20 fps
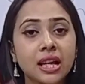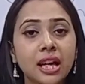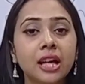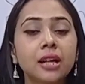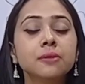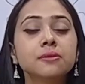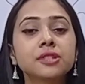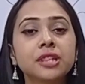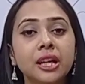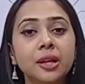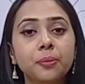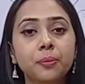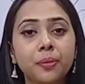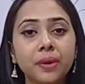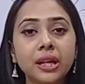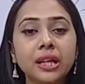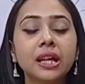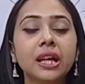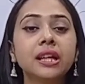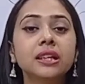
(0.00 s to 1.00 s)
helps in
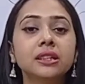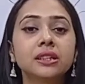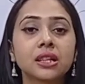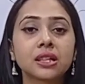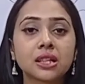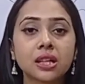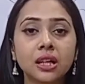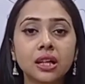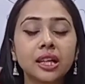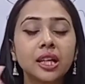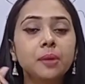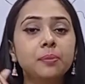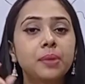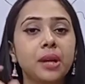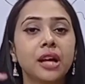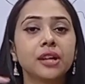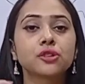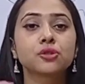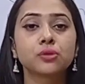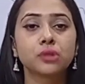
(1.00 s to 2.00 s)
bringing the dirty
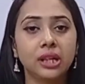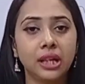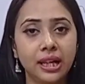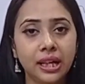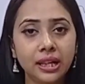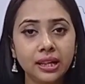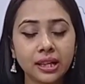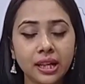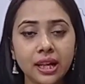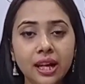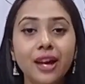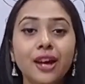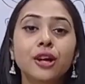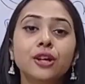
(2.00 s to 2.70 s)
blood to the kidney?